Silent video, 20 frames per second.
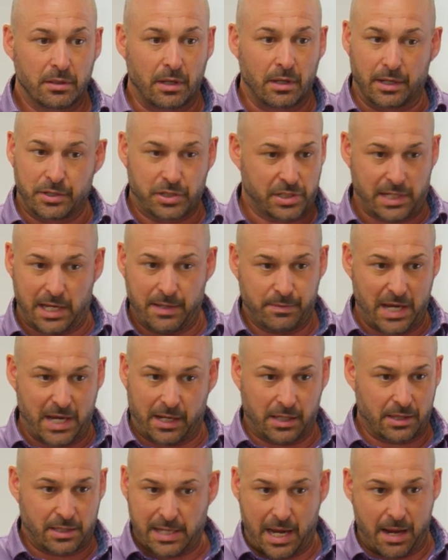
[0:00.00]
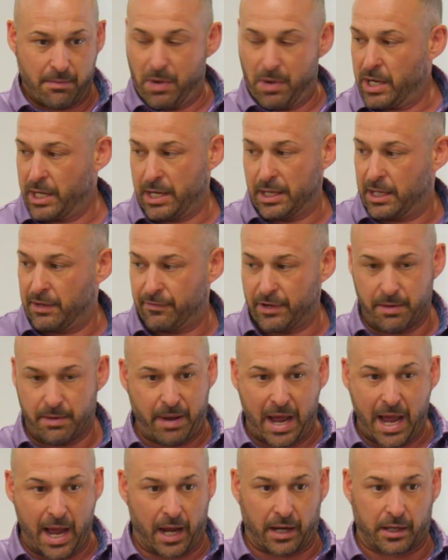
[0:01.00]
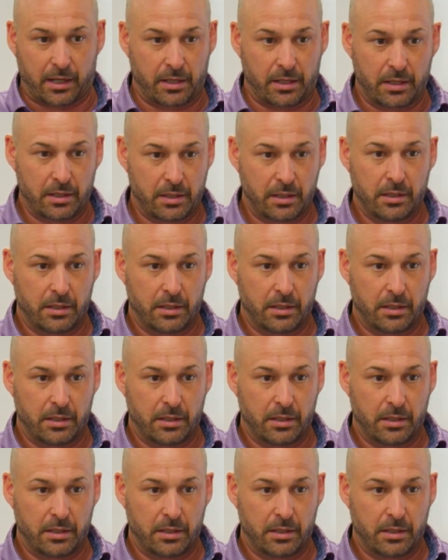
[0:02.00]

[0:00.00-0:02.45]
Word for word: I just keep taking the same money and giving it back.